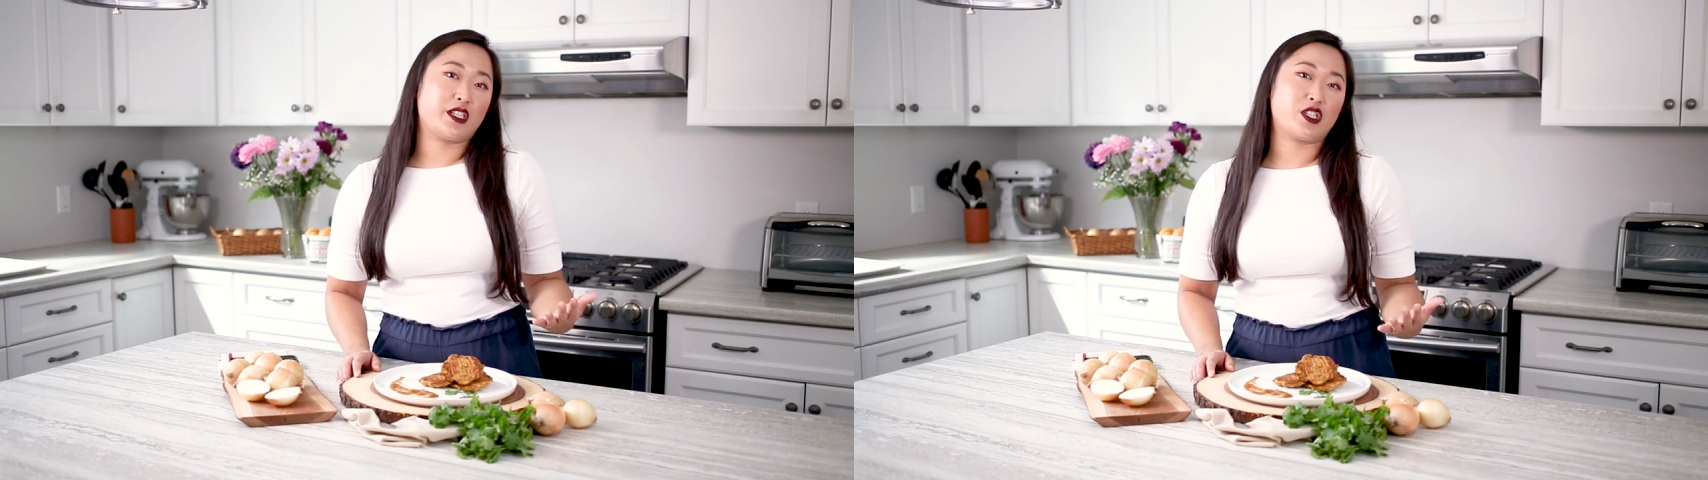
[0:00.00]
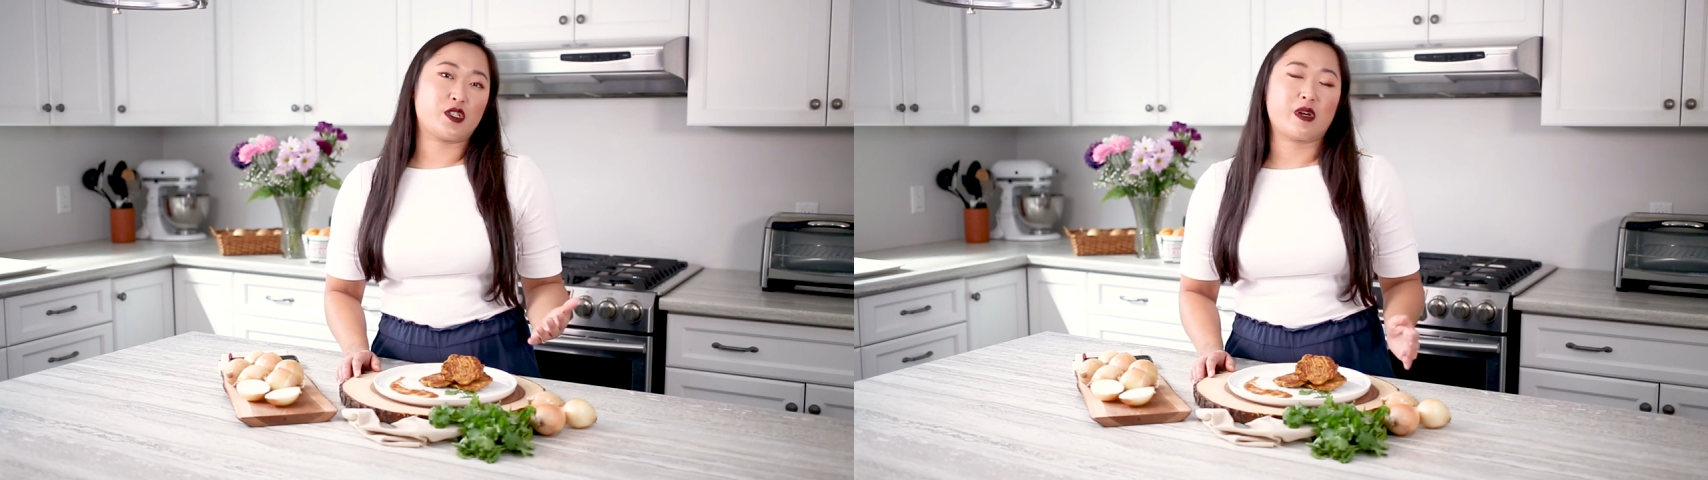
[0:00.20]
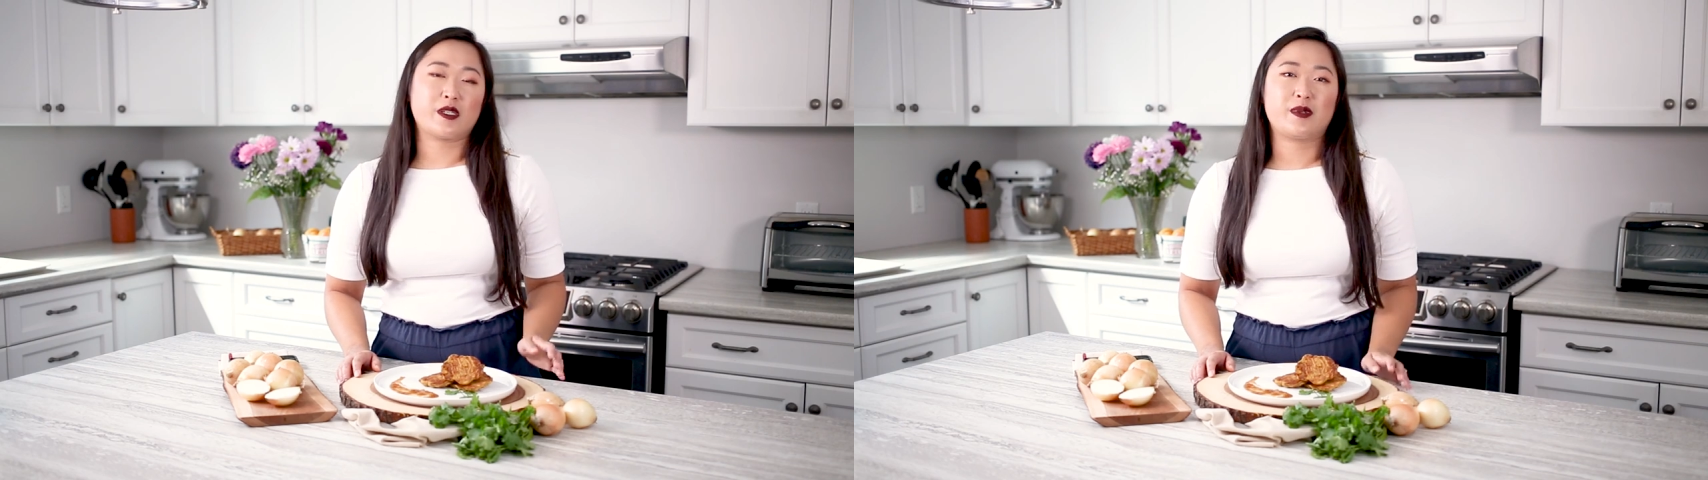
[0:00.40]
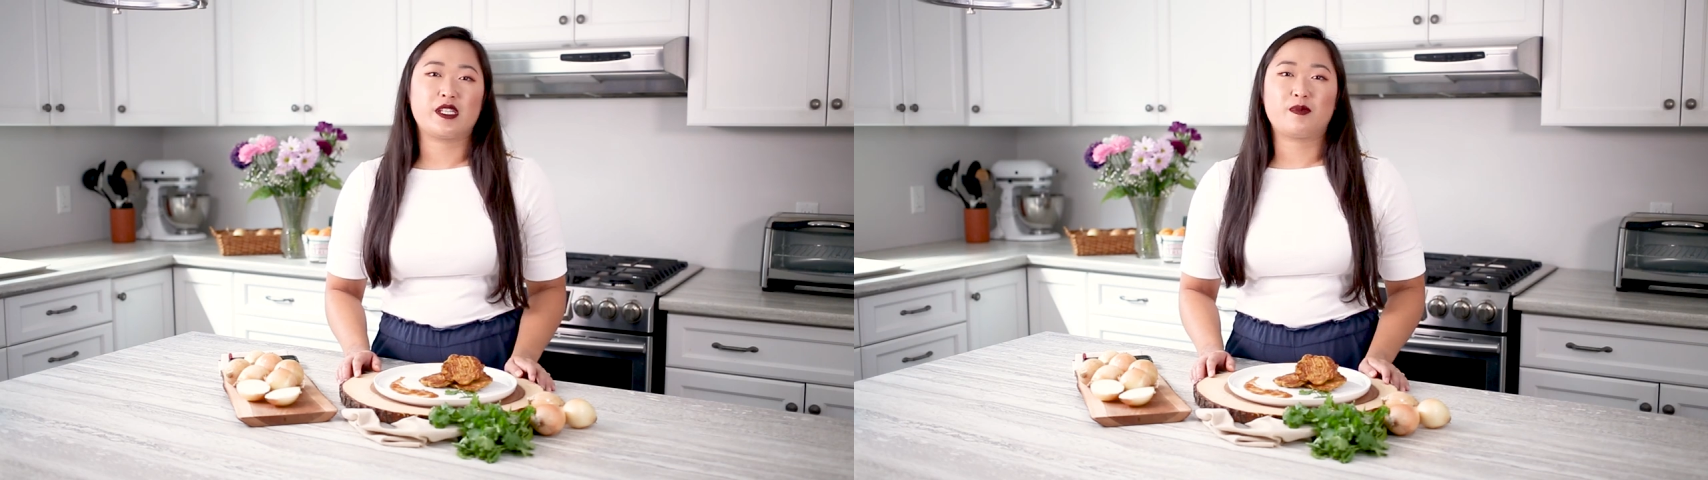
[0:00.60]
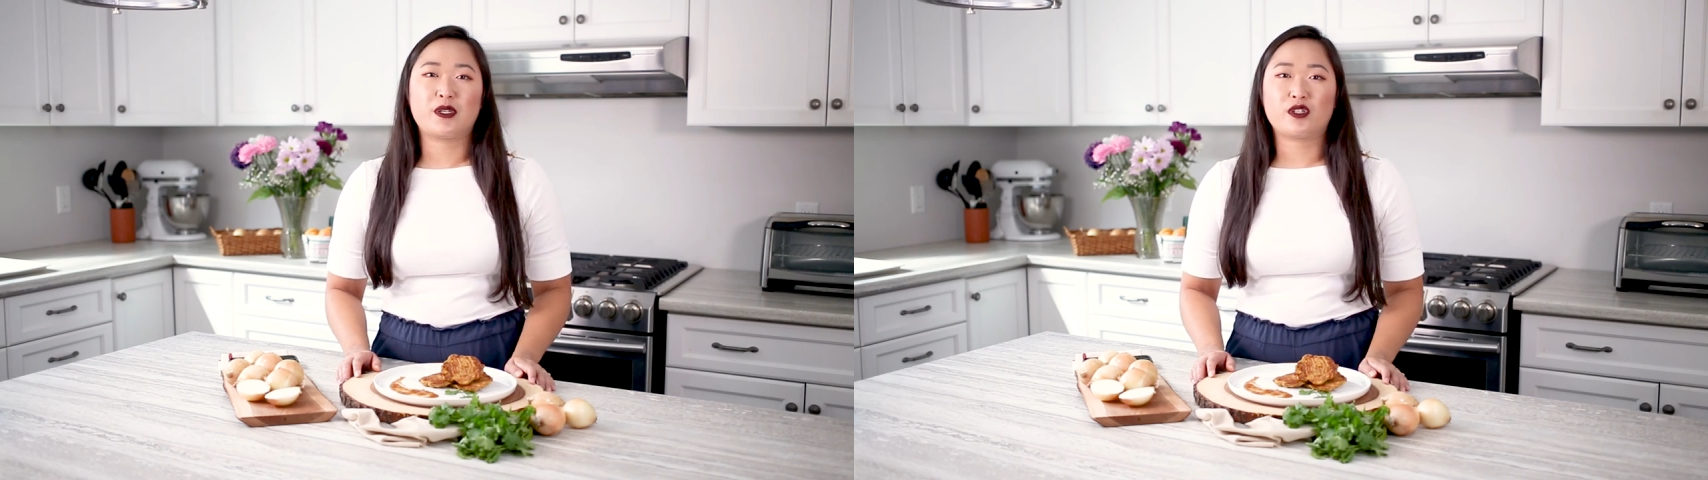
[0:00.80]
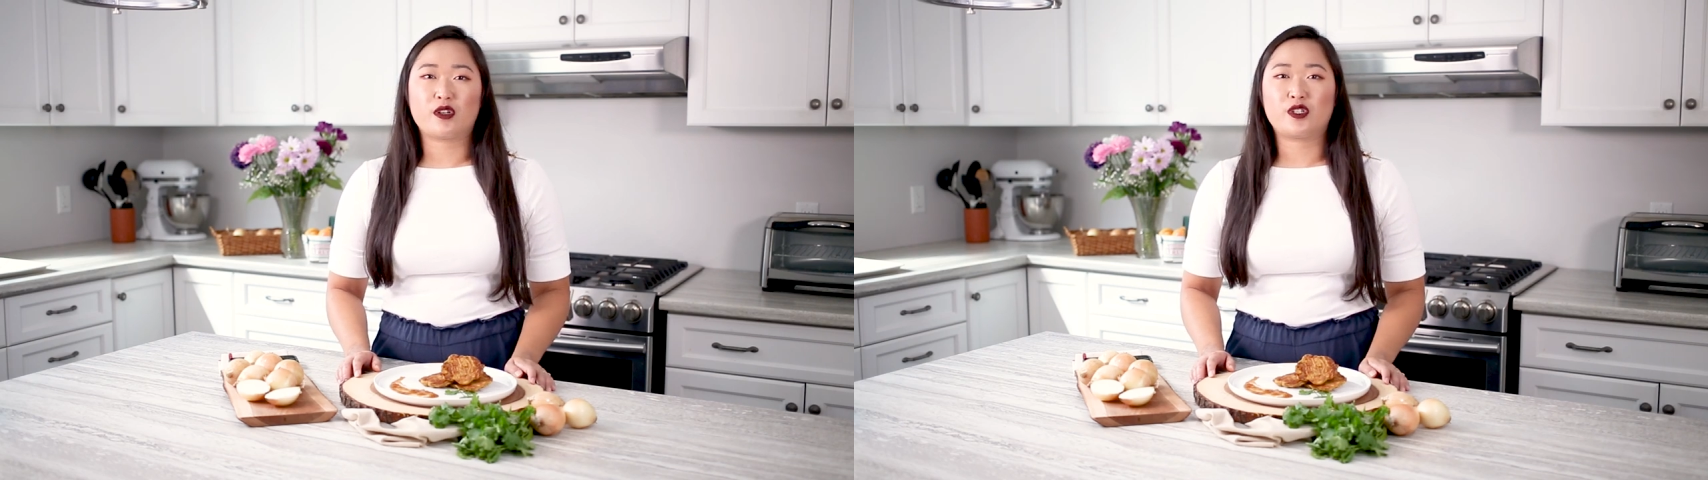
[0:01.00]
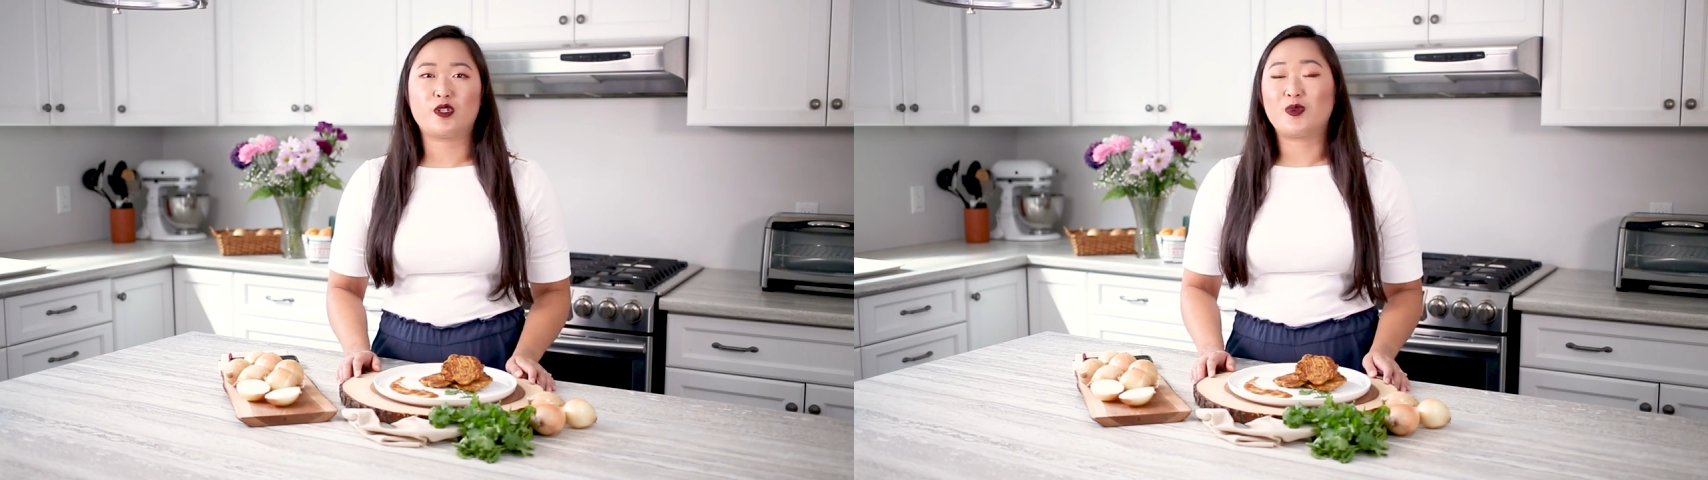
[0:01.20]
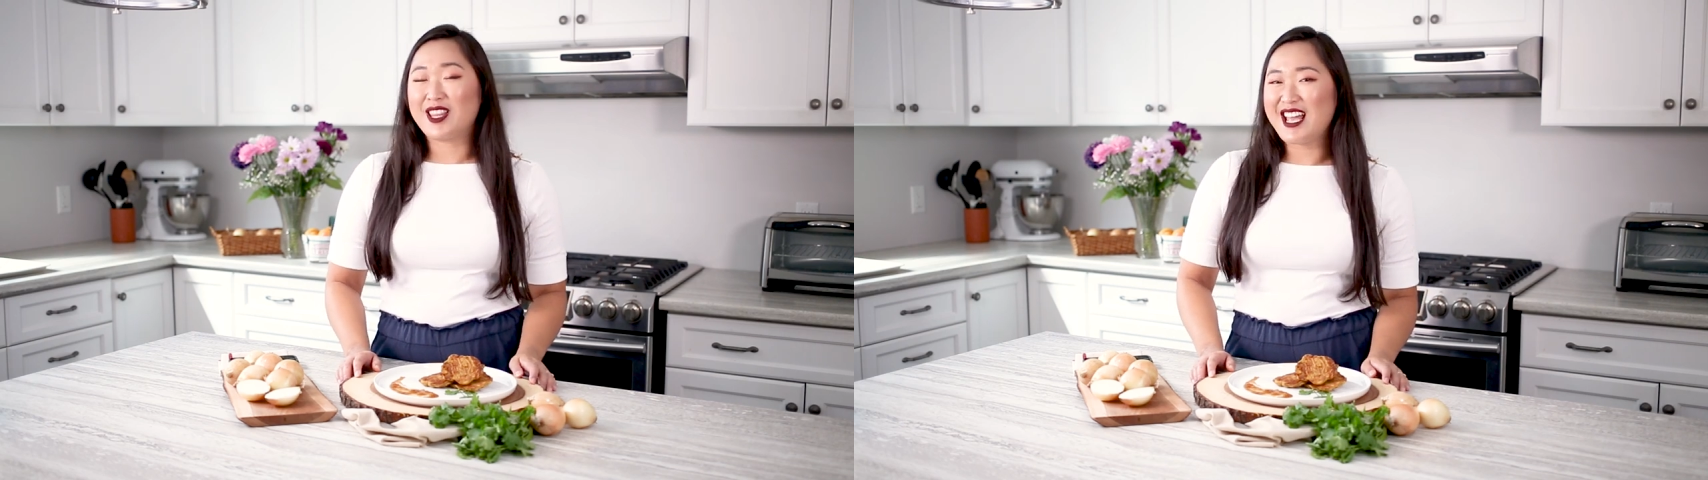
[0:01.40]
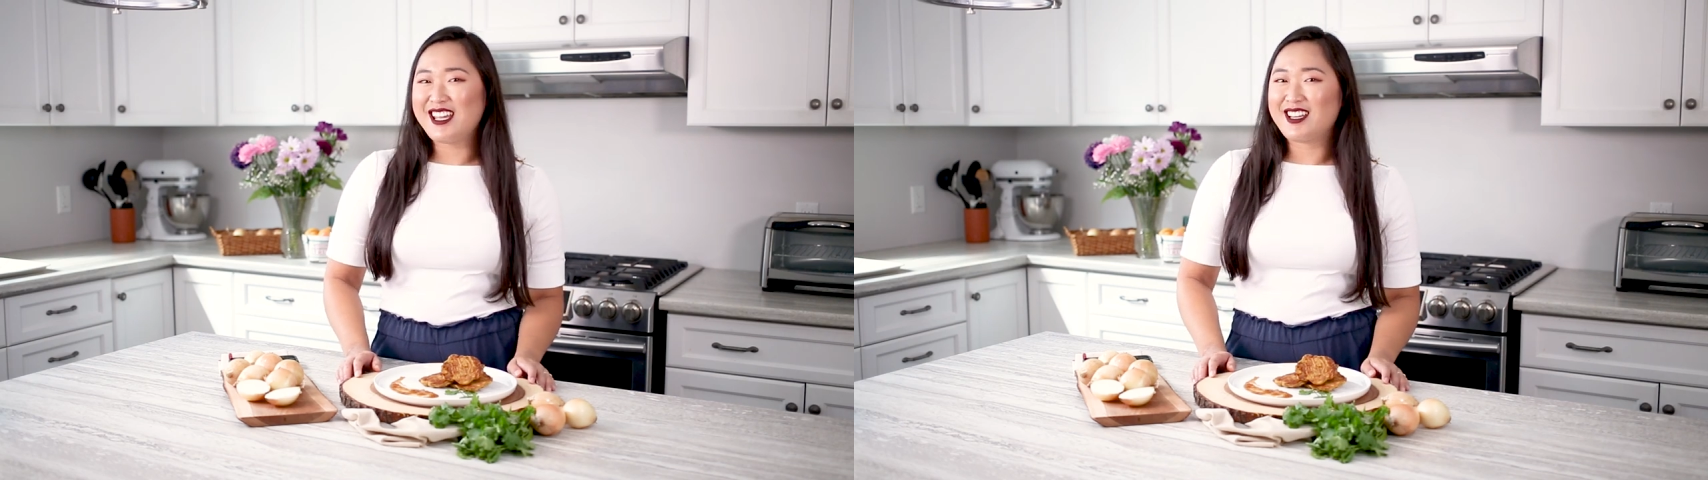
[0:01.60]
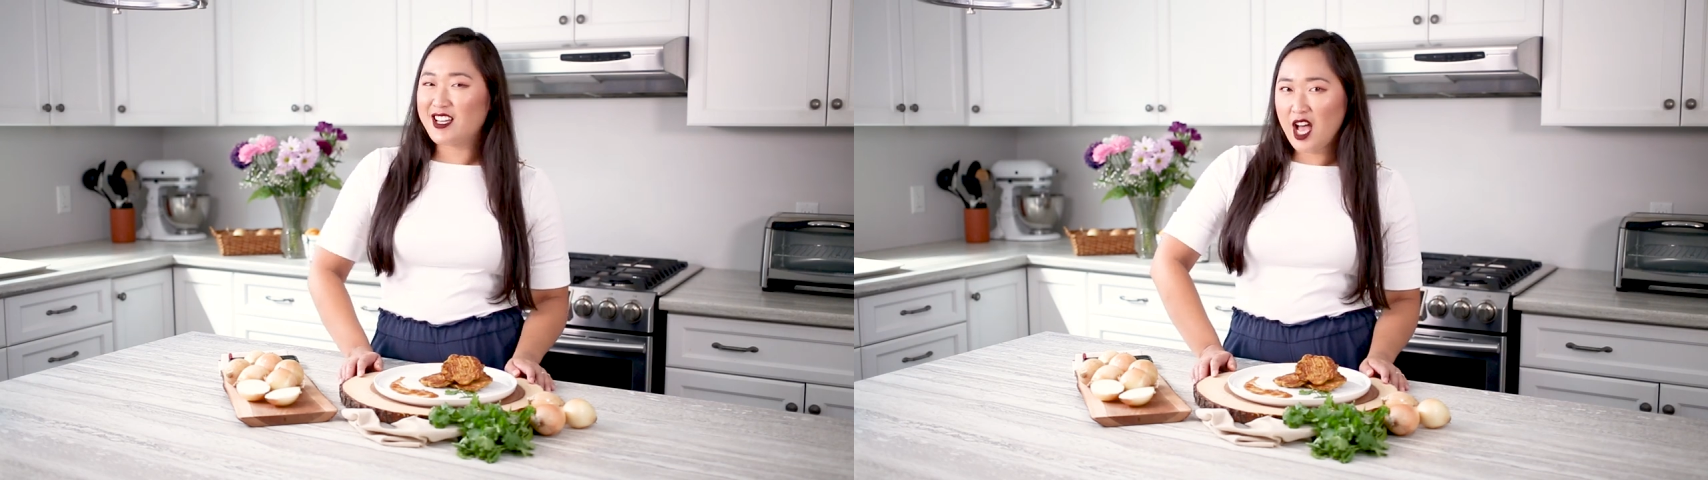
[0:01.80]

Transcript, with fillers: delicious recipes, be sure to like,